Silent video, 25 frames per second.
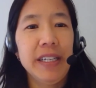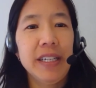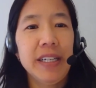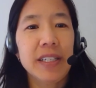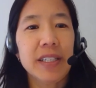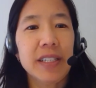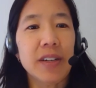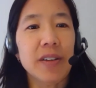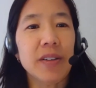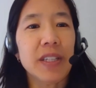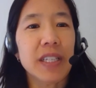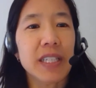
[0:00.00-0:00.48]

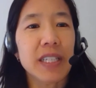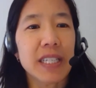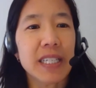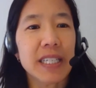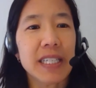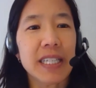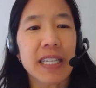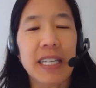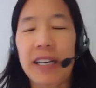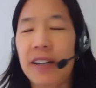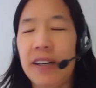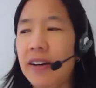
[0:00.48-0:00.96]
So this
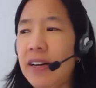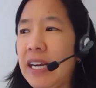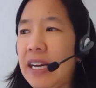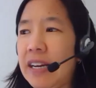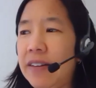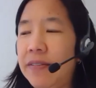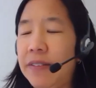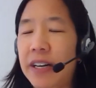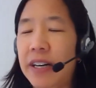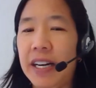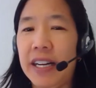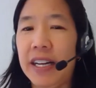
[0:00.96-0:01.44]
is an
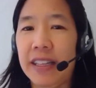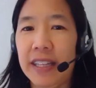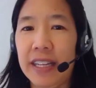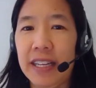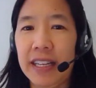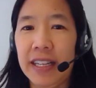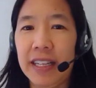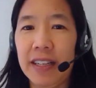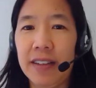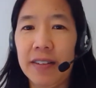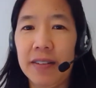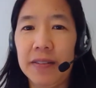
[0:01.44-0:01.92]
area where I
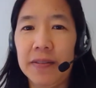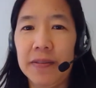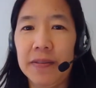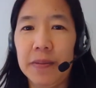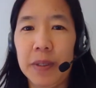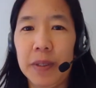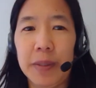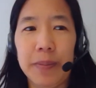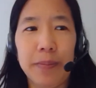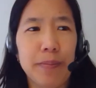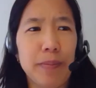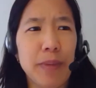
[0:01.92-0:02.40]
think it
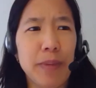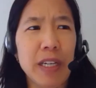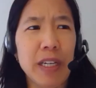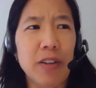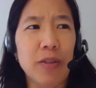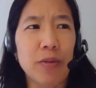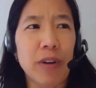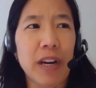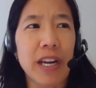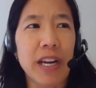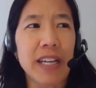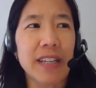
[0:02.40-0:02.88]
would be
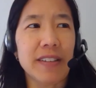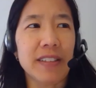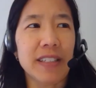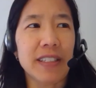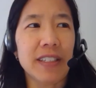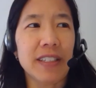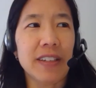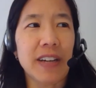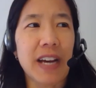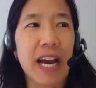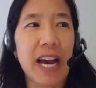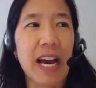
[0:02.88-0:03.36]
great
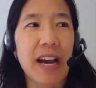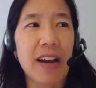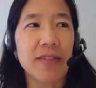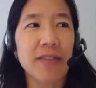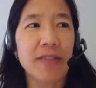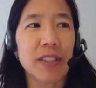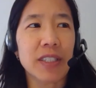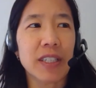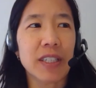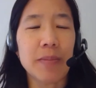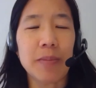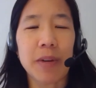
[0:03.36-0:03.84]
to
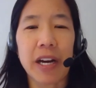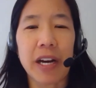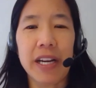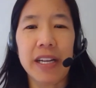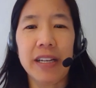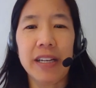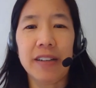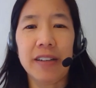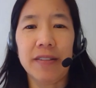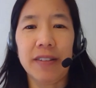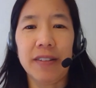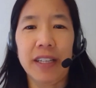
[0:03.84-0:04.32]
have some
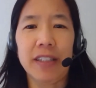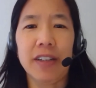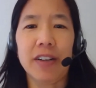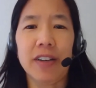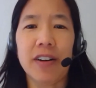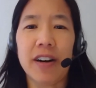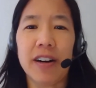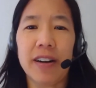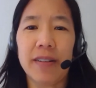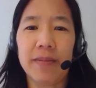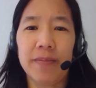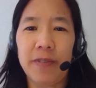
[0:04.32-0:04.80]
kind of, and there
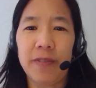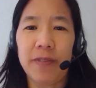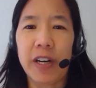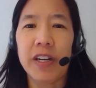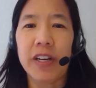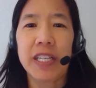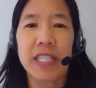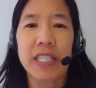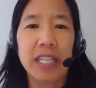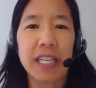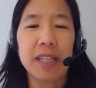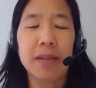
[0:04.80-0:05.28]
are
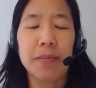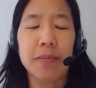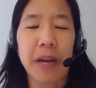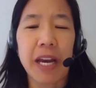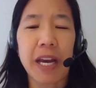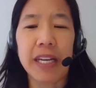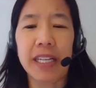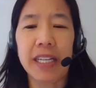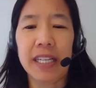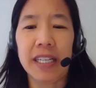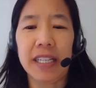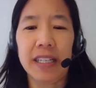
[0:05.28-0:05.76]
various
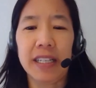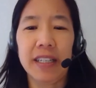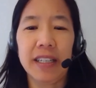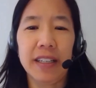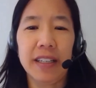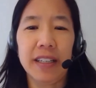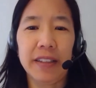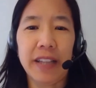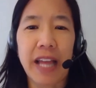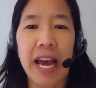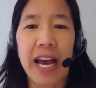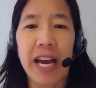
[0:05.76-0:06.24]
independent
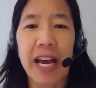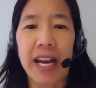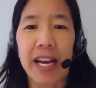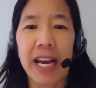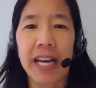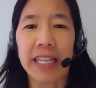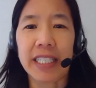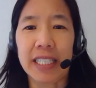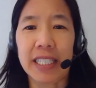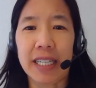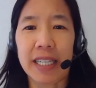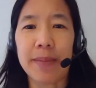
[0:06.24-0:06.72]

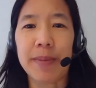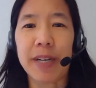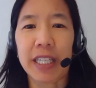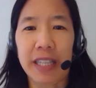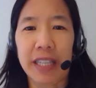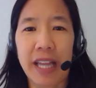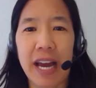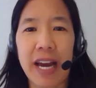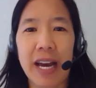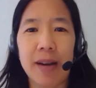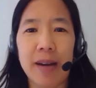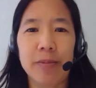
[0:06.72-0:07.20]
academic
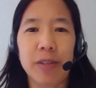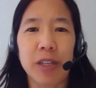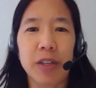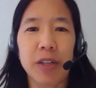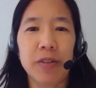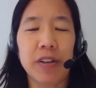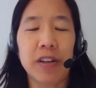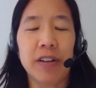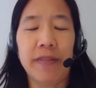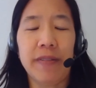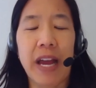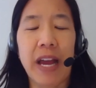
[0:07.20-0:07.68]
labs who
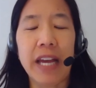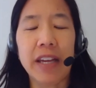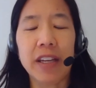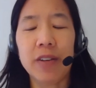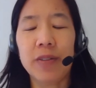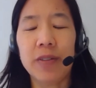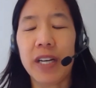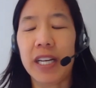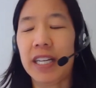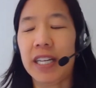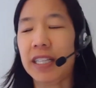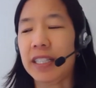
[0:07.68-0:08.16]
are
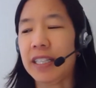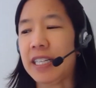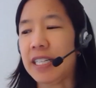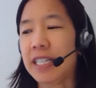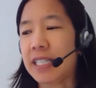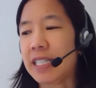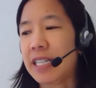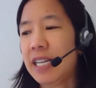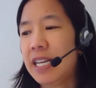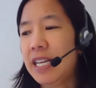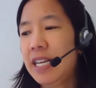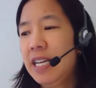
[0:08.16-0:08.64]
evaluating
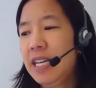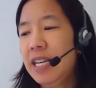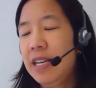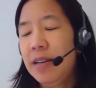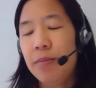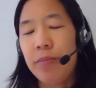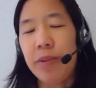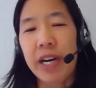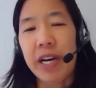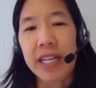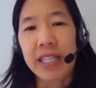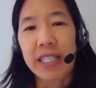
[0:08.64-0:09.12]
this,
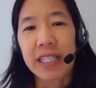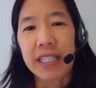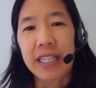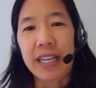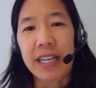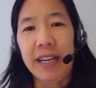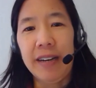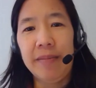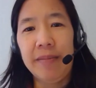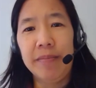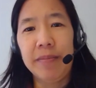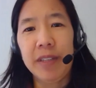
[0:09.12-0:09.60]
but
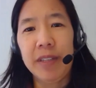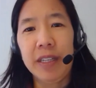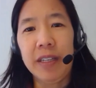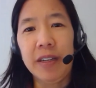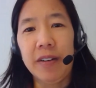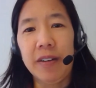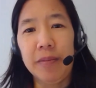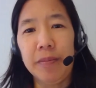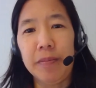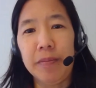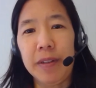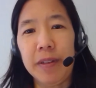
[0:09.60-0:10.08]

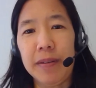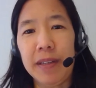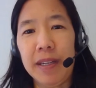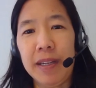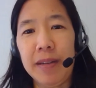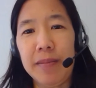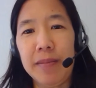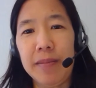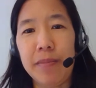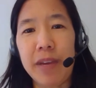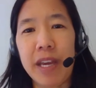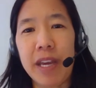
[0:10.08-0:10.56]

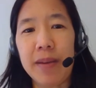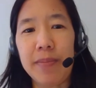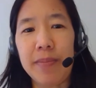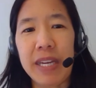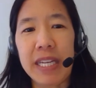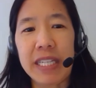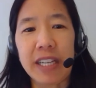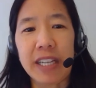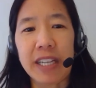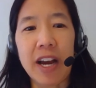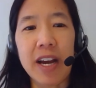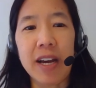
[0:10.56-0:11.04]
it may
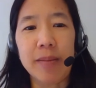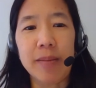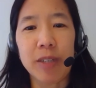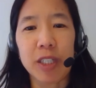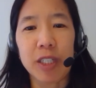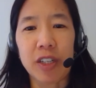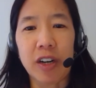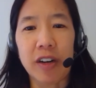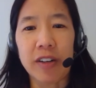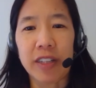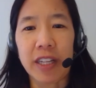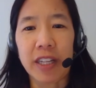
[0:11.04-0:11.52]
be time to
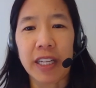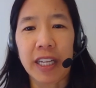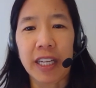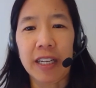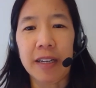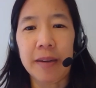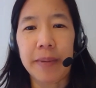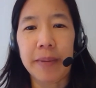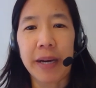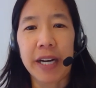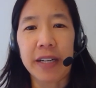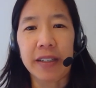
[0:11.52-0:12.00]
start
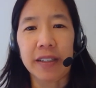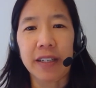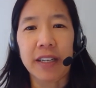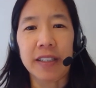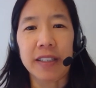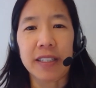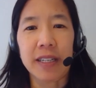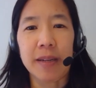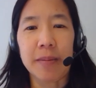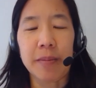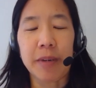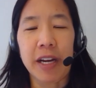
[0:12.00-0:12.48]
thinking about
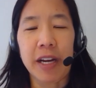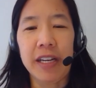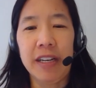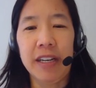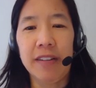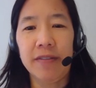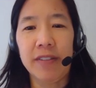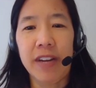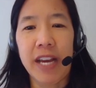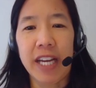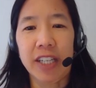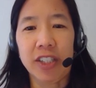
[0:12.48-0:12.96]
some kind
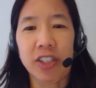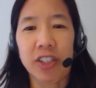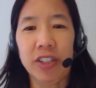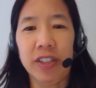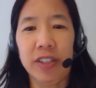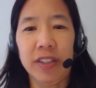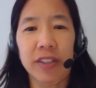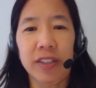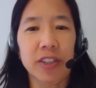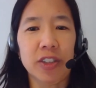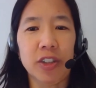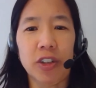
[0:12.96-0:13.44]
of
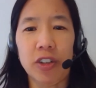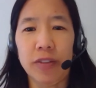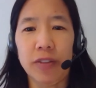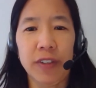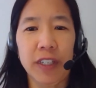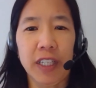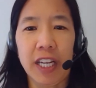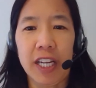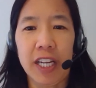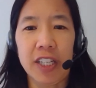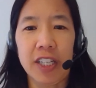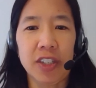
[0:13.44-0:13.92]
national
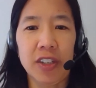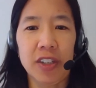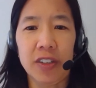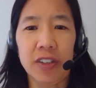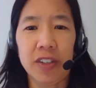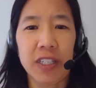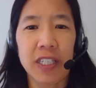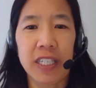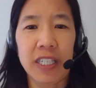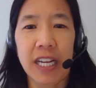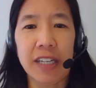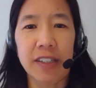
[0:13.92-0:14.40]
certification
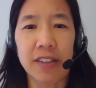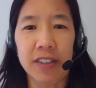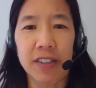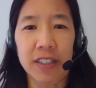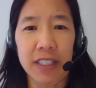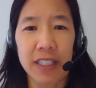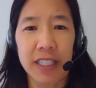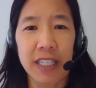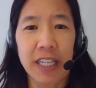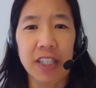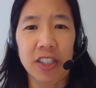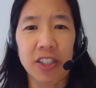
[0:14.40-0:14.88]

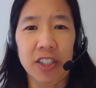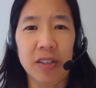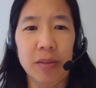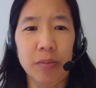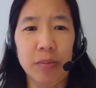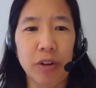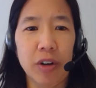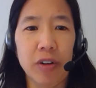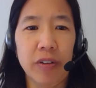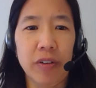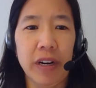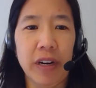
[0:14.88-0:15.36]
standardization
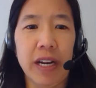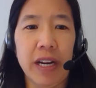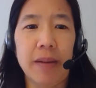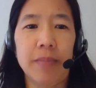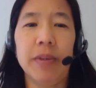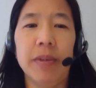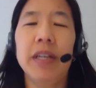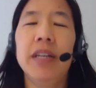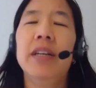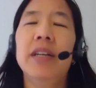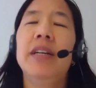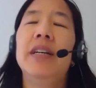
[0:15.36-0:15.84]

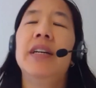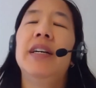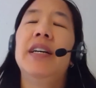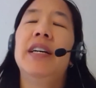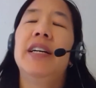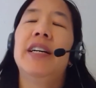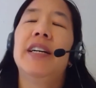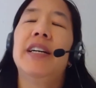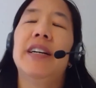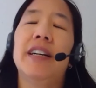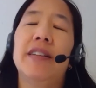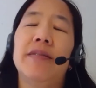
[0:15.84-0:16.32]
program
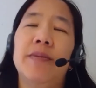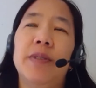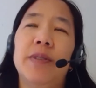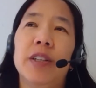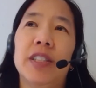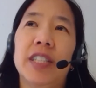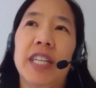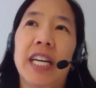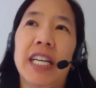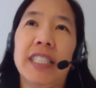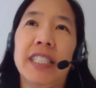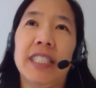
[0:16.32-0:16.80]
for
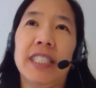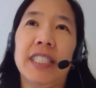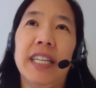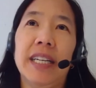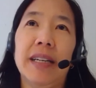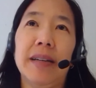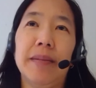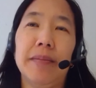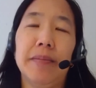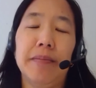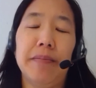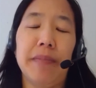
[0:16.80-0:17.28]

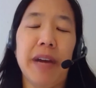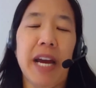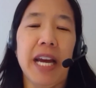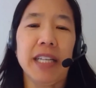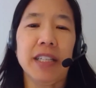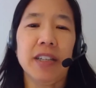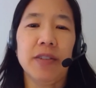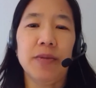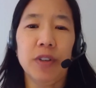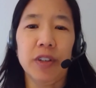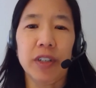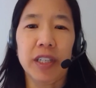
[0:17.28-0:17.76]
testing
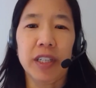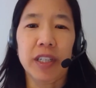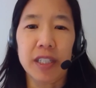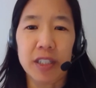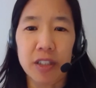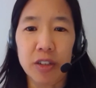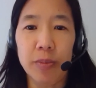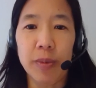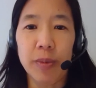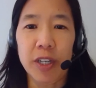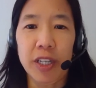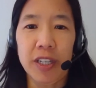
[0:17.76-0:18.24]
masks for
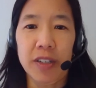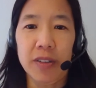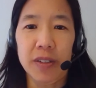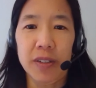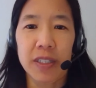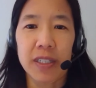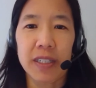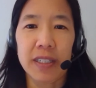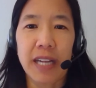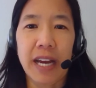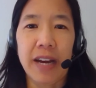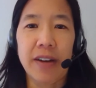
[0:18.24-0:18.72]
consumer
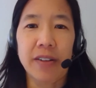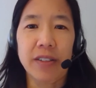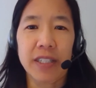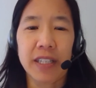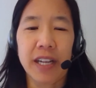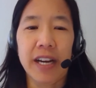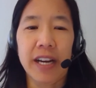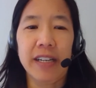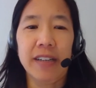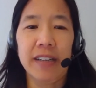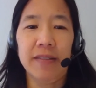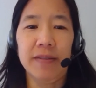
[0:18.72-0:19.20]
use
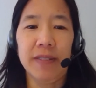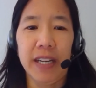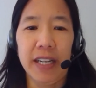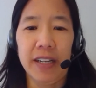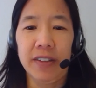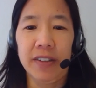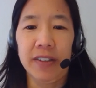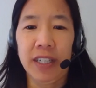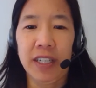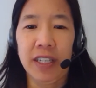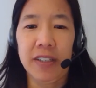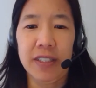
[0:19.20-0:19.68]
outside of the
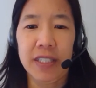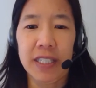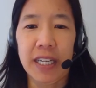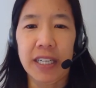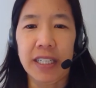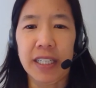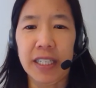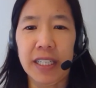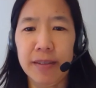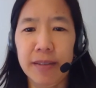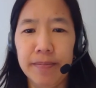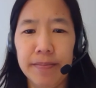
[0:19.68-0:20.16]
healthcare
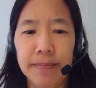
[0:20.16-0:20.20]
setting.